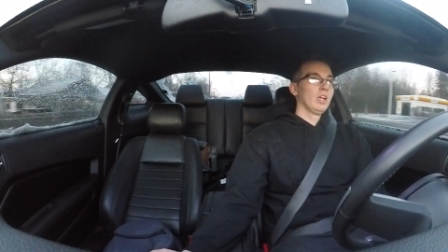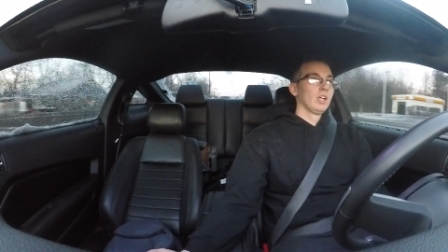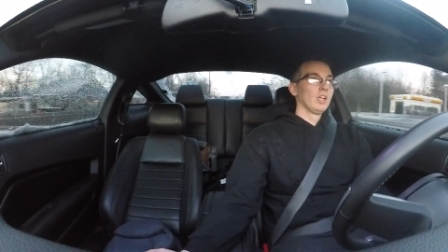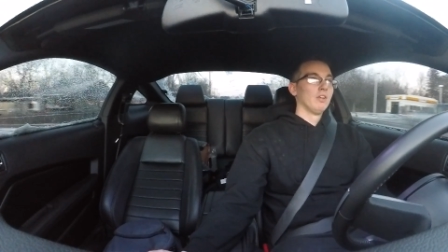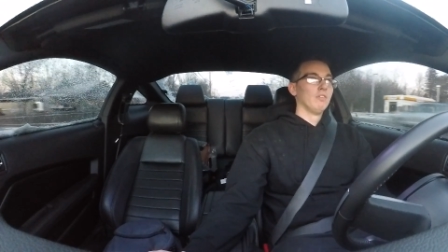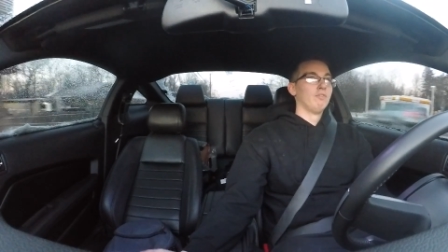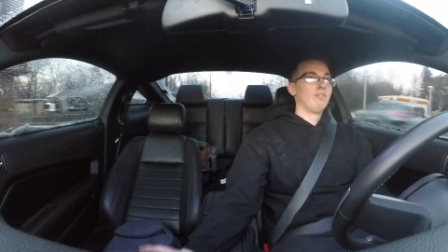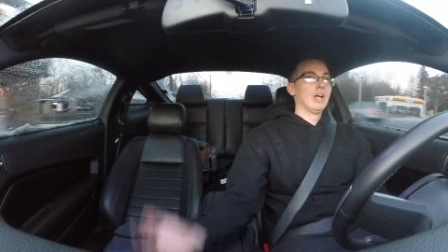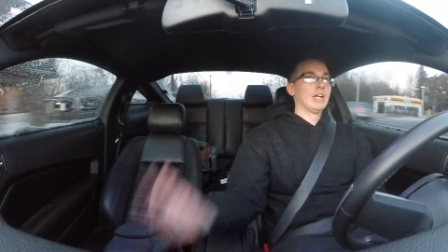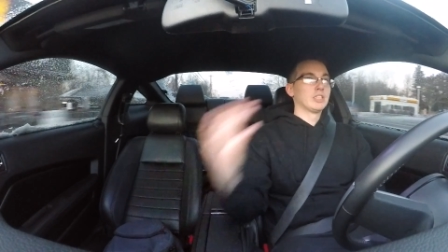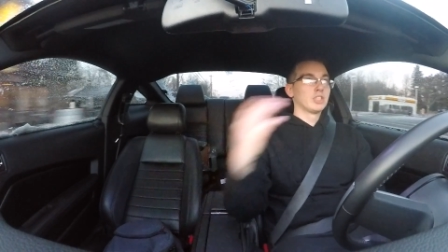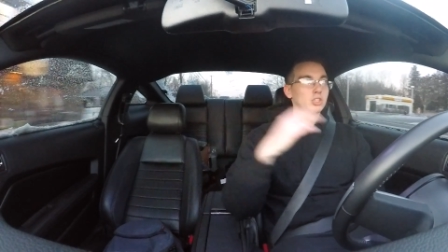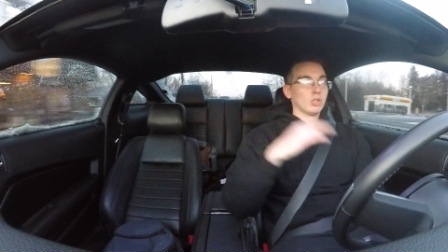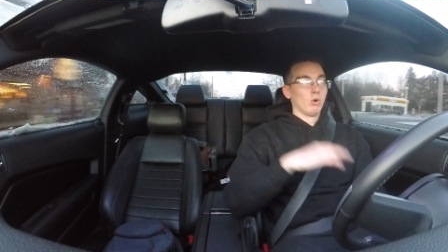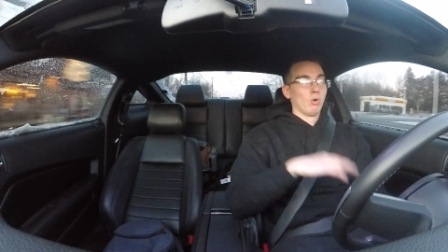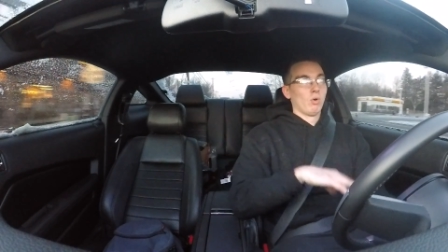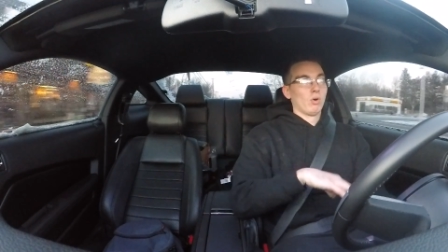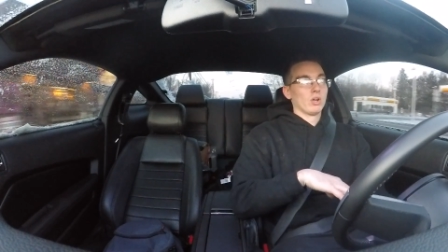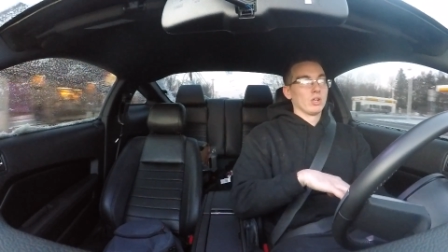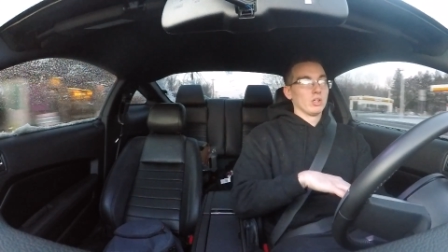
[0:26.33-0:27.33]

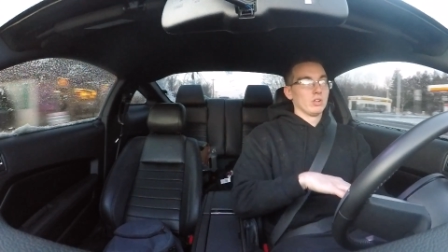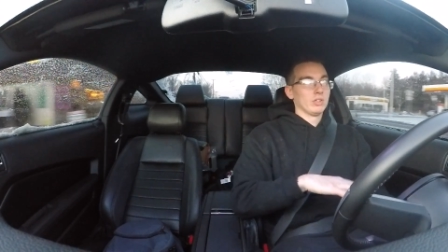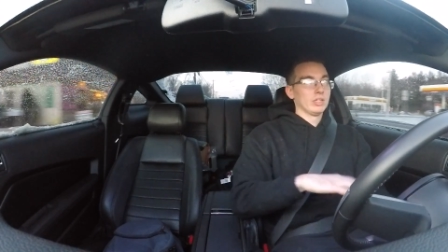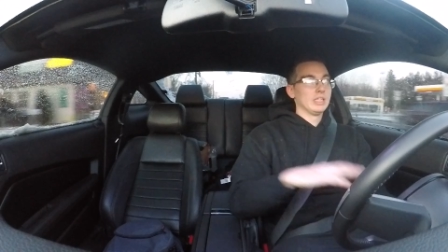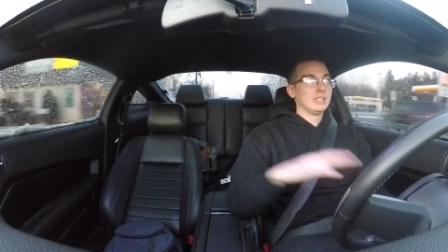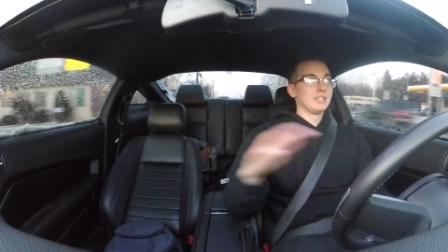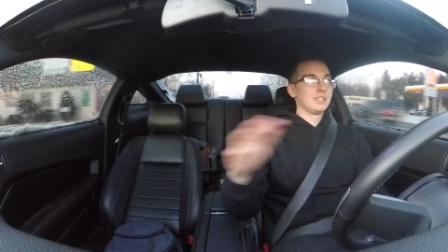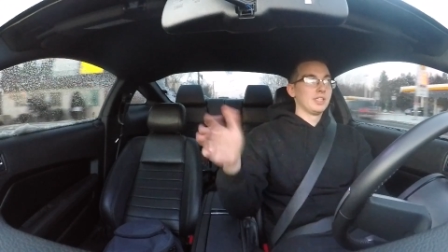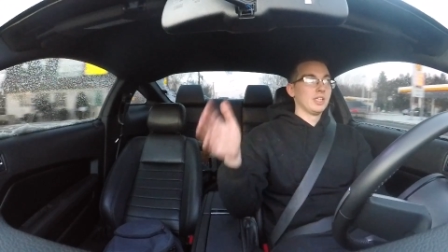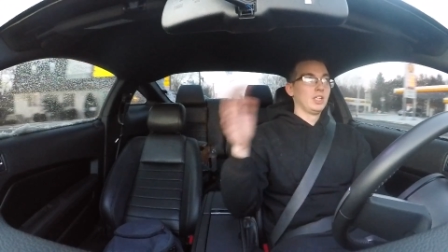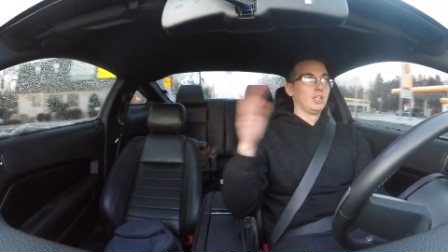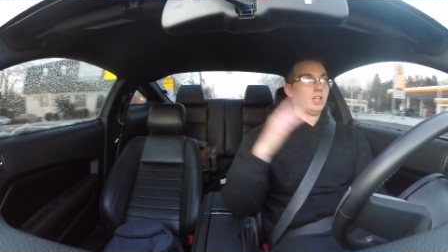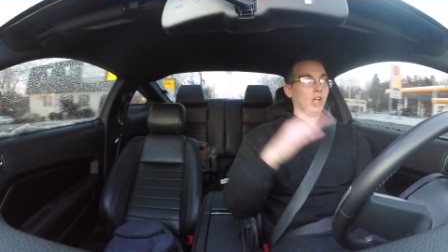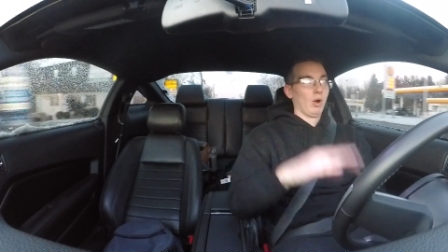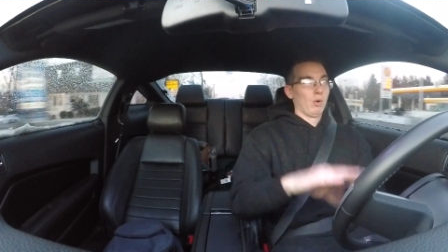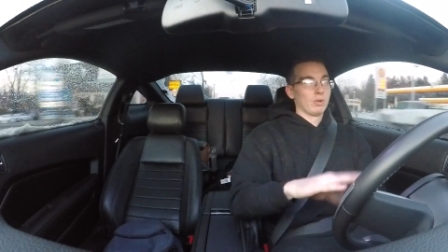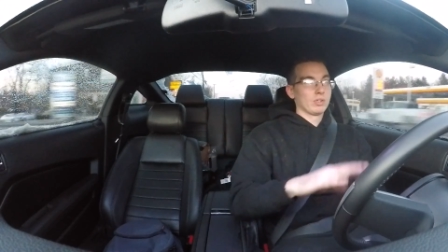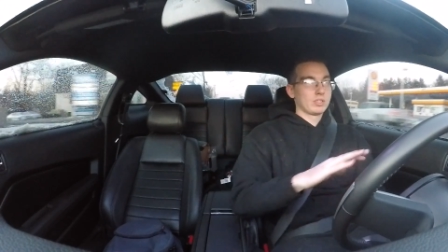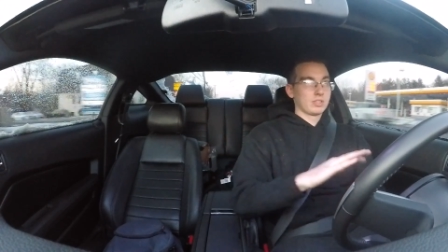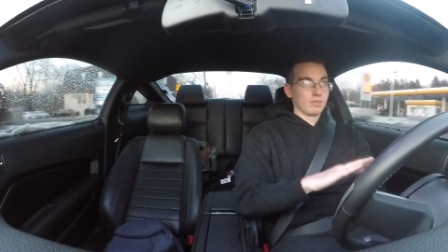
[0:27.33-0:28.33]
conventional oil is the
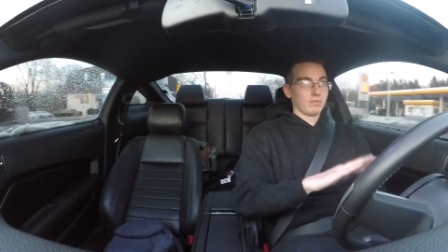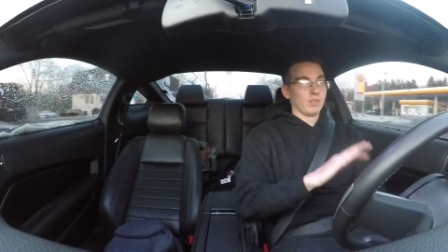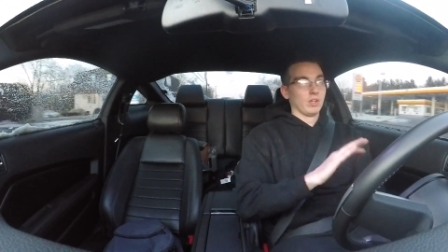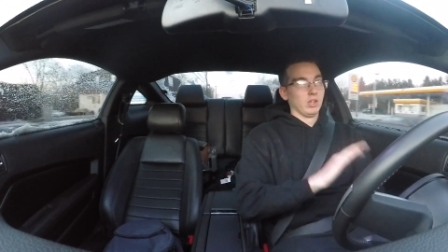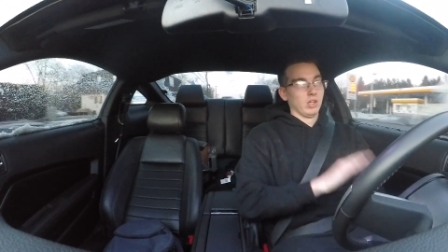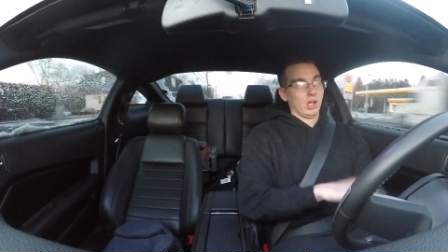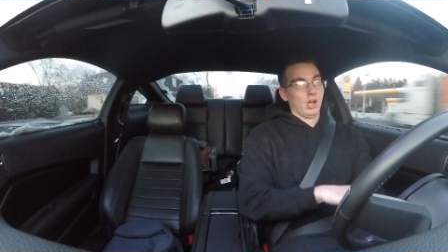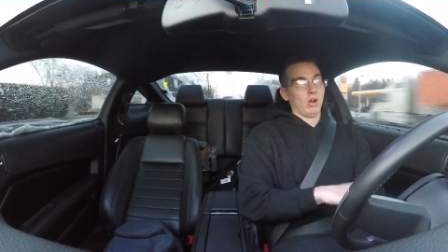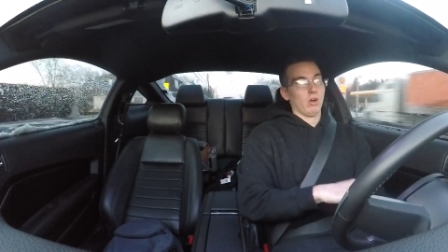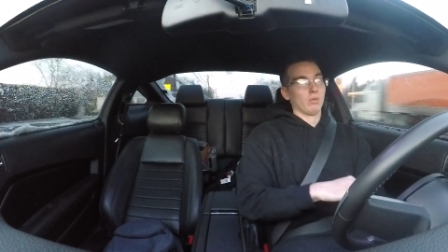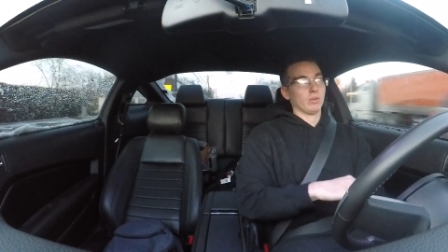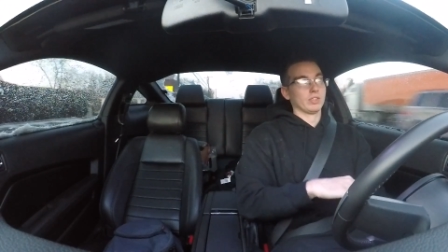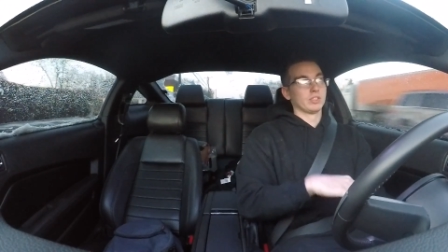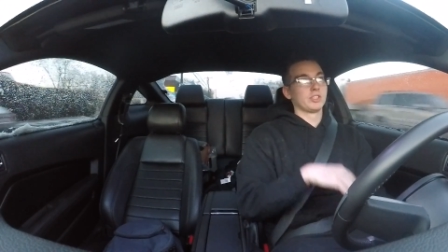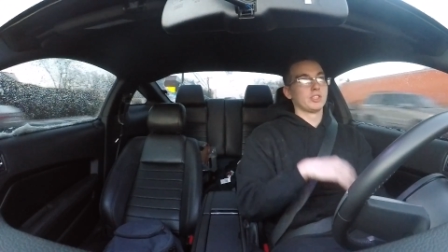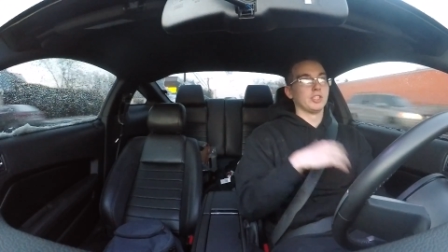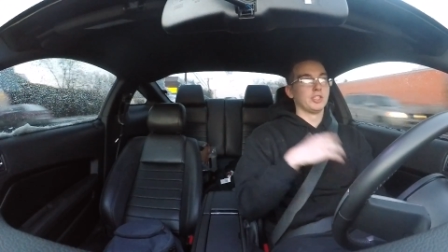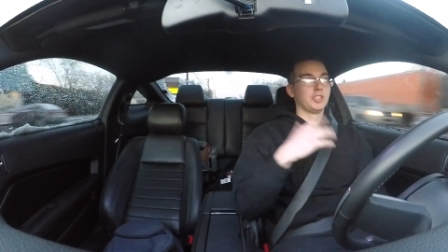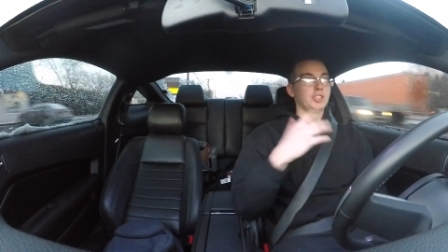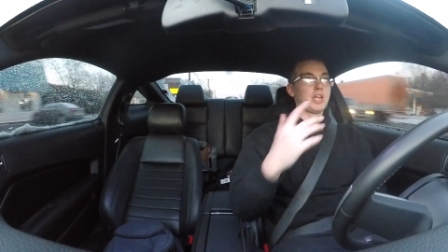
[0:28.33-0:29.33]
lowest of the low.
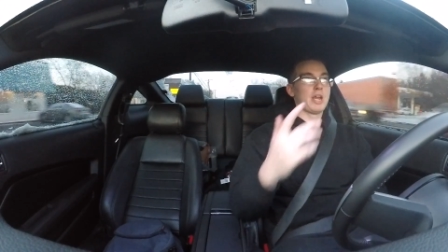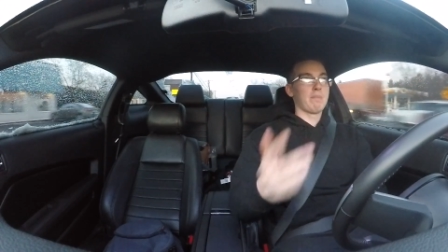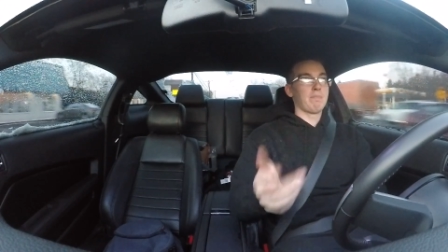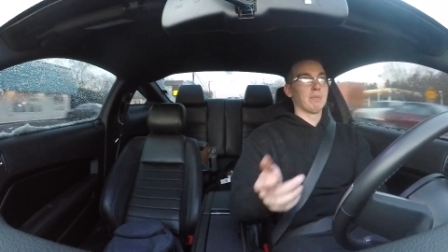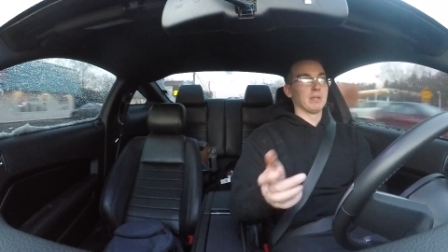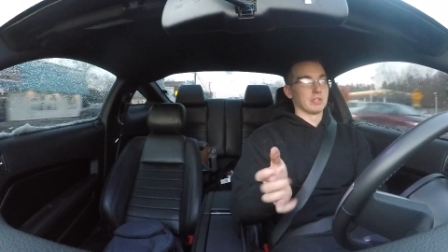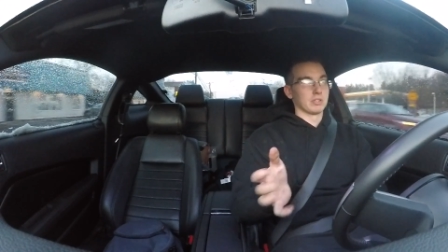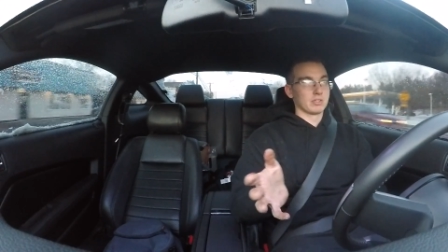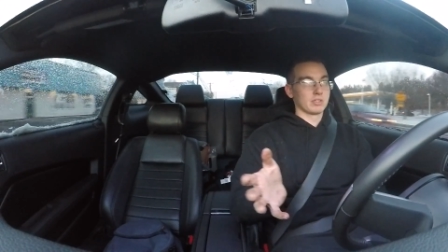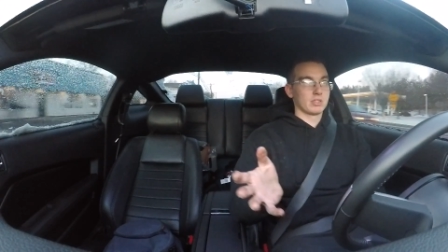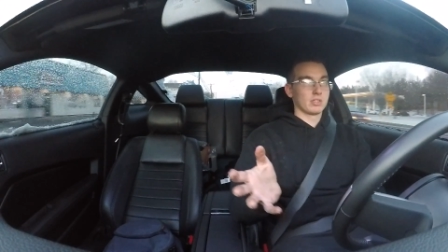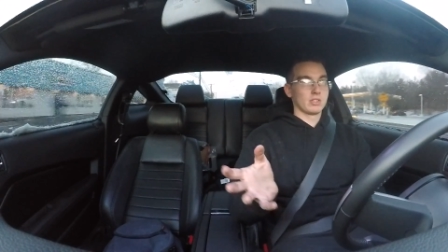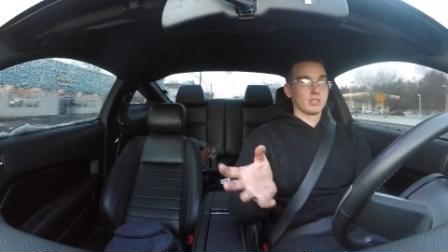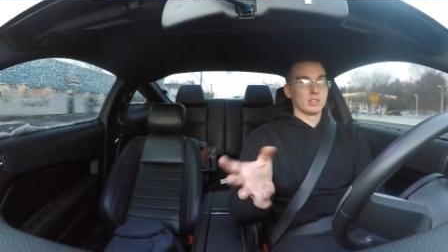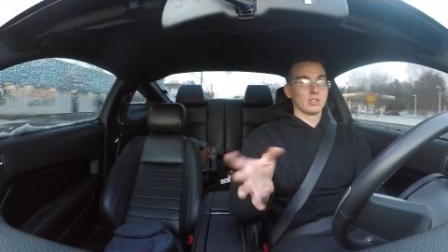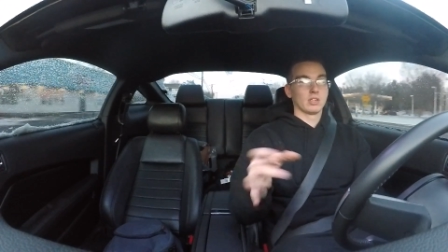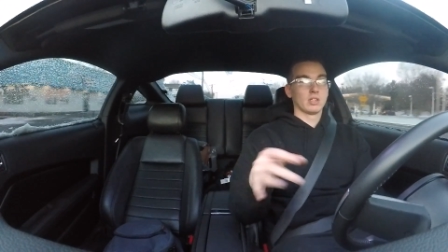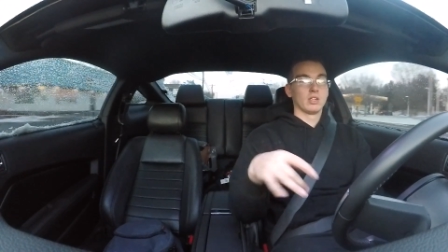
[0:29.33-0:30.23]
It's the cheapest.